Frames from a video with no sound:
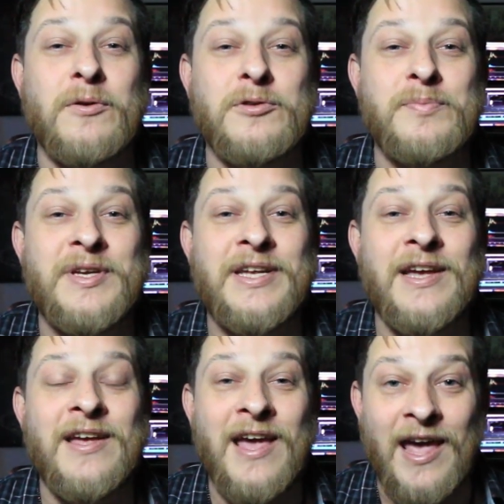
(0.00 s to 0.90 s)
social
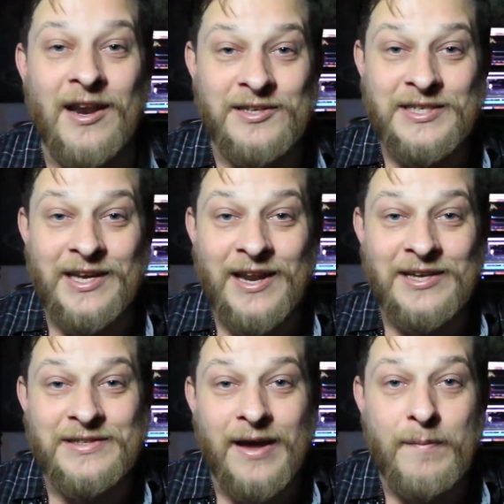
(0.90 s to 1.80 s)
media, and I'll see you
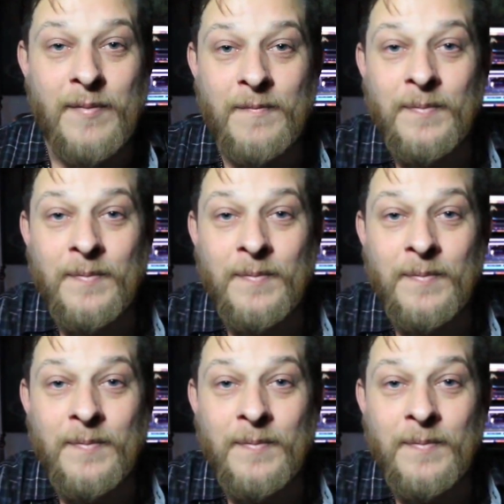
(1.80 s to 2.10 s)
next time.